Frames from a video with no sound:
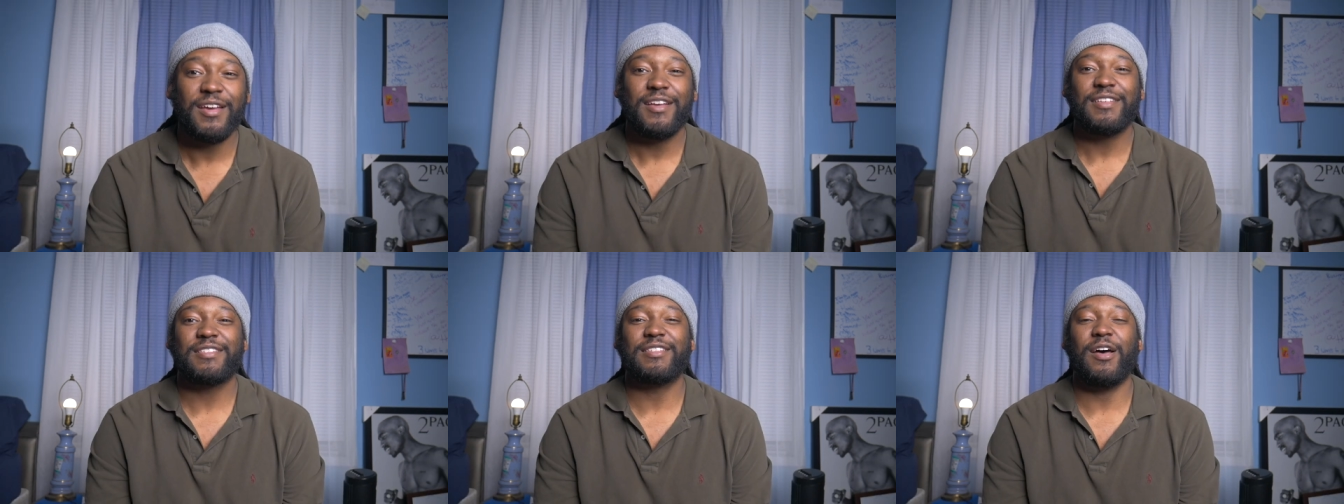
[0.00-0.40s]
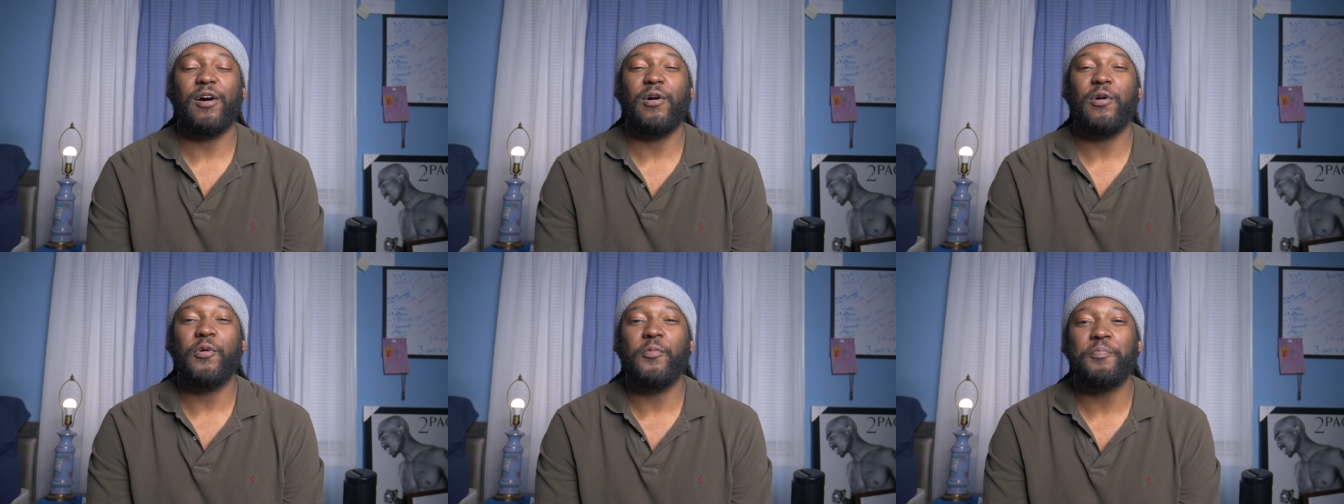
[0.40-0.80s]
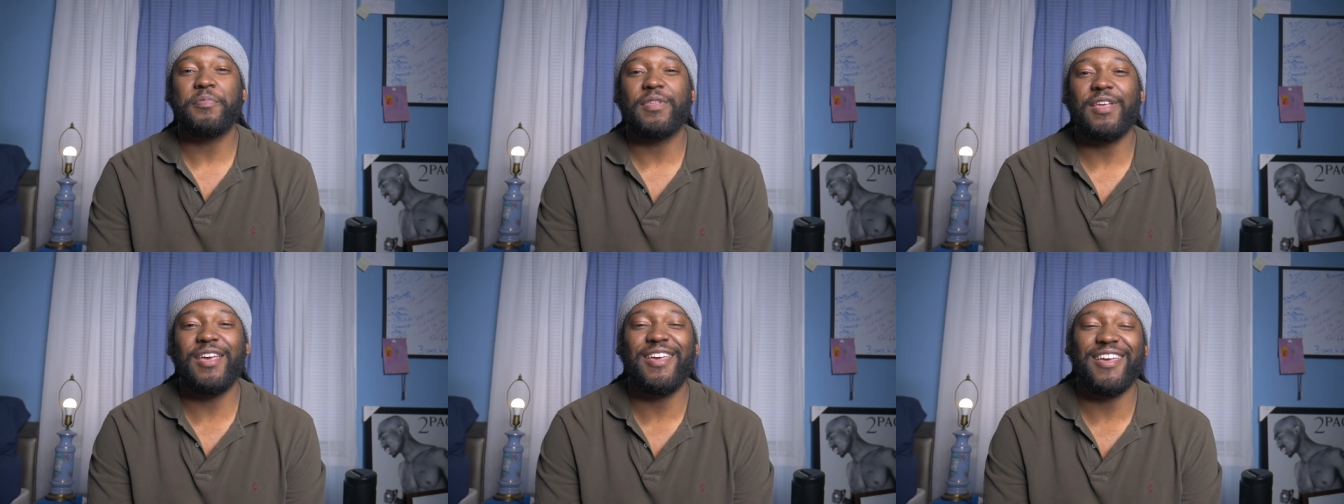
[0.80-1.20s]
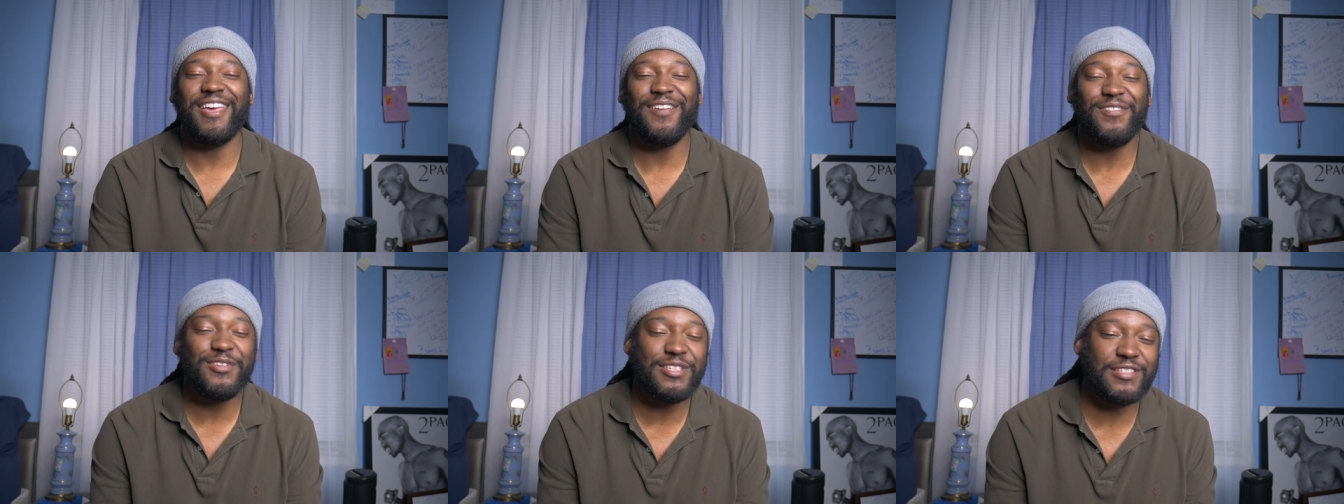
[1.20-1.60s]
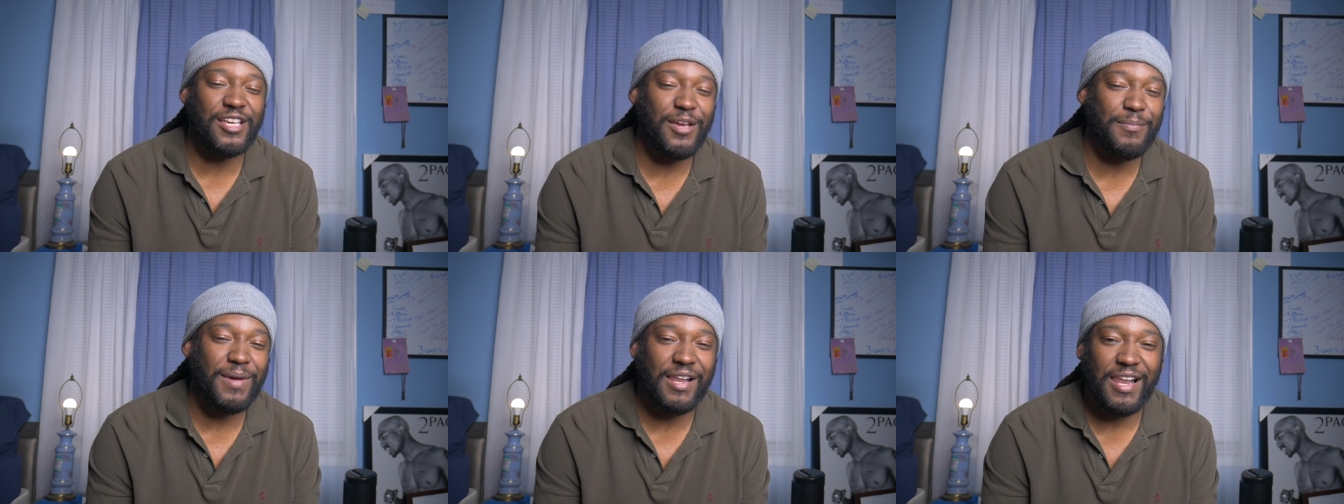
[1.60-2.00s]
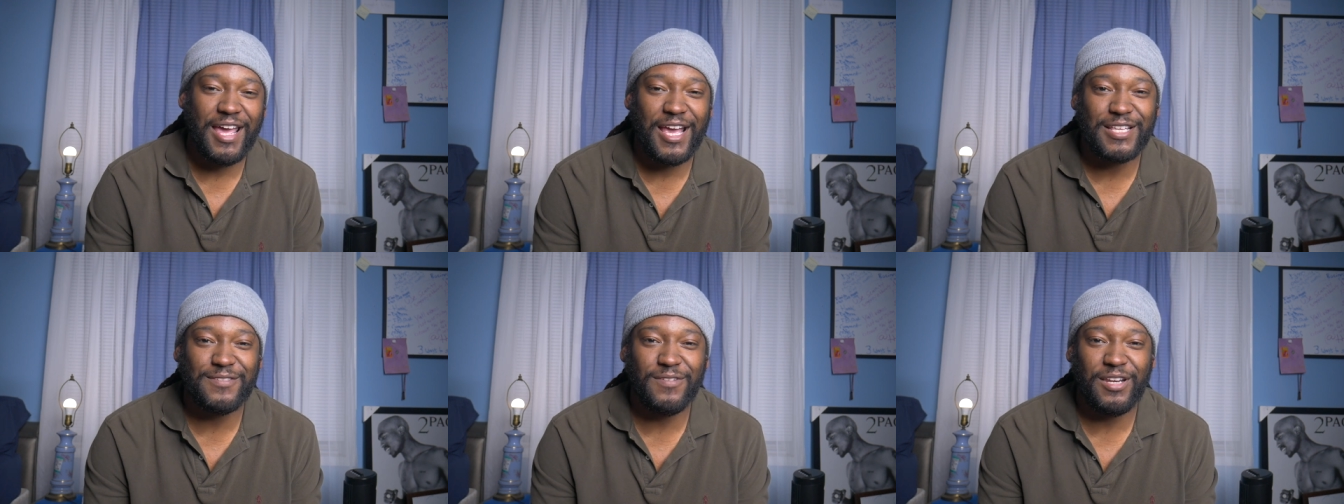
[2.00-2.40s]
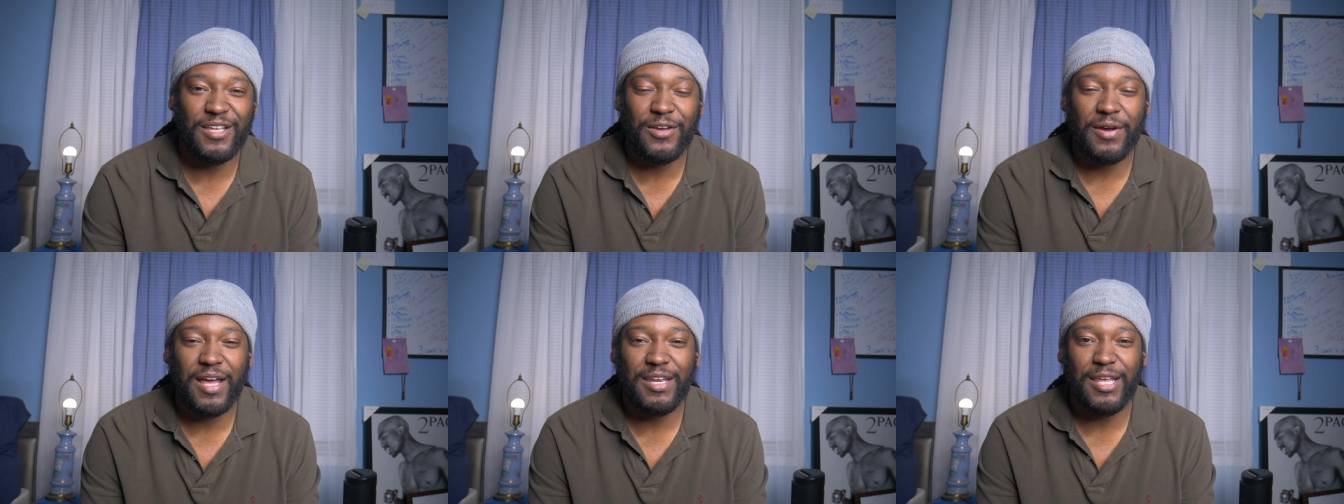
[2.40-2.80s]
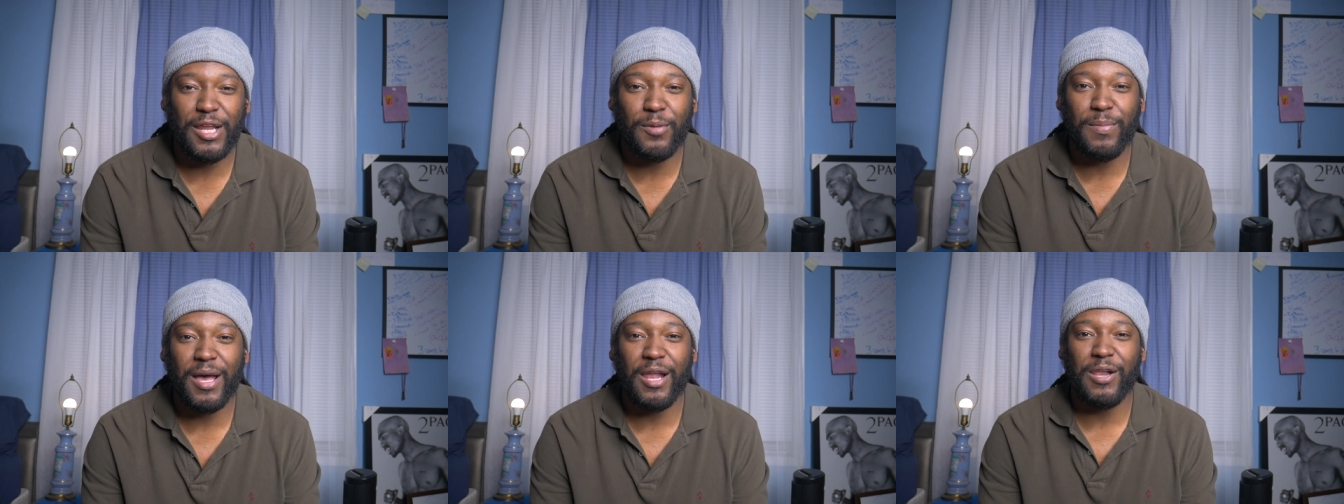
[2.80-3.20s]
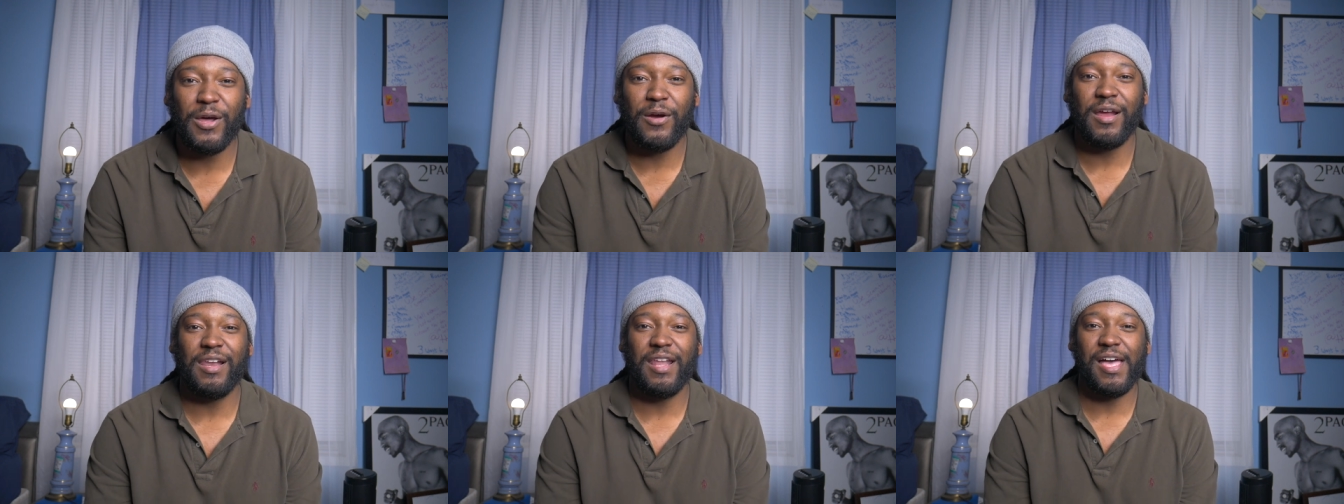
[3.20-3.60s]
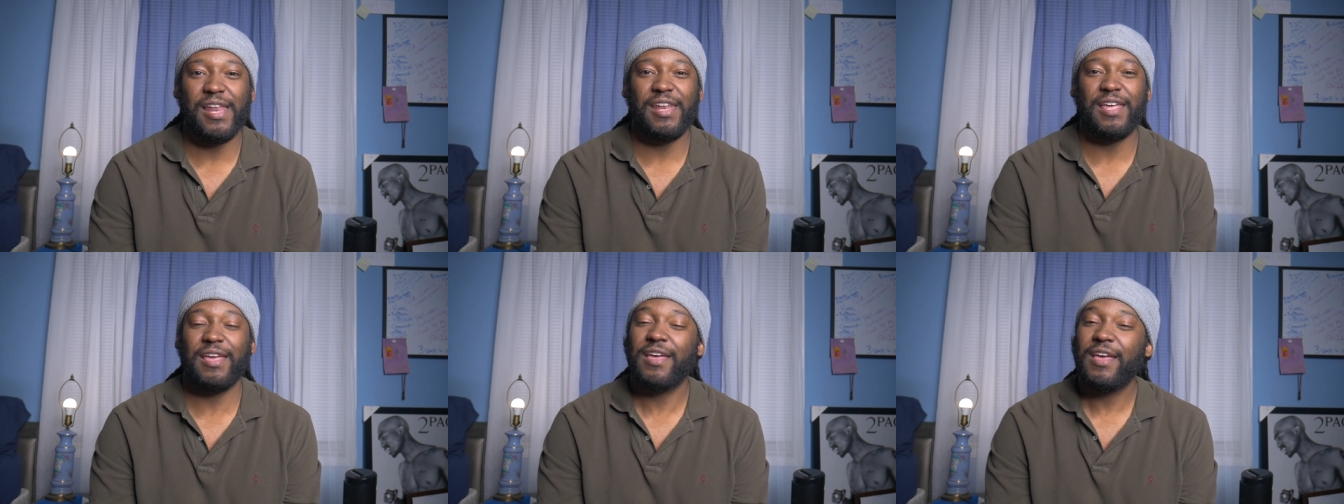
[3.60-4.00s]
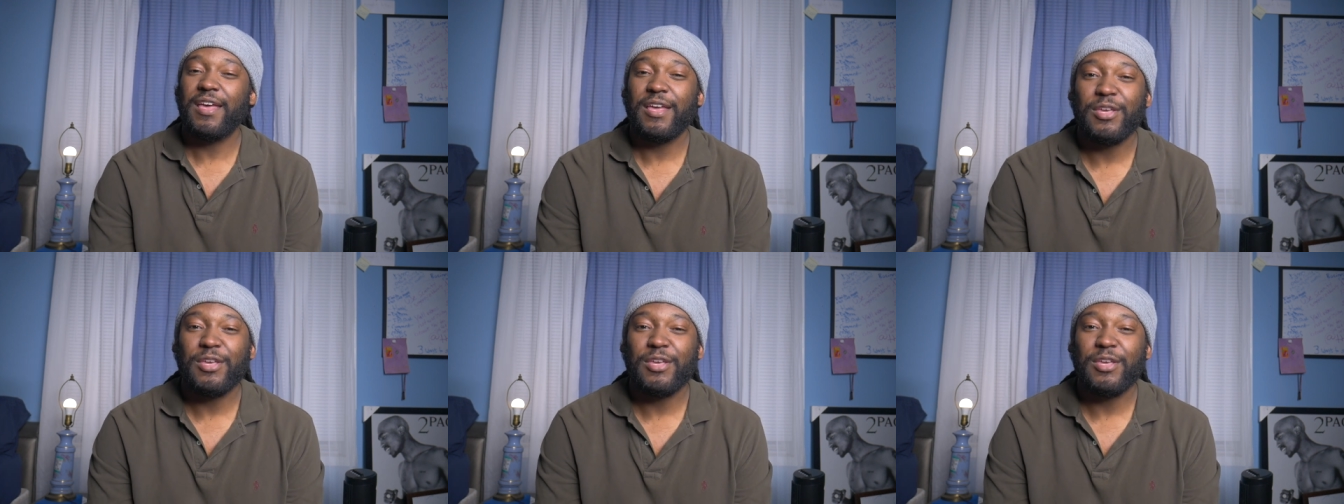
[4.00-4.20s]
So If you seen my last video I did about Lauren London,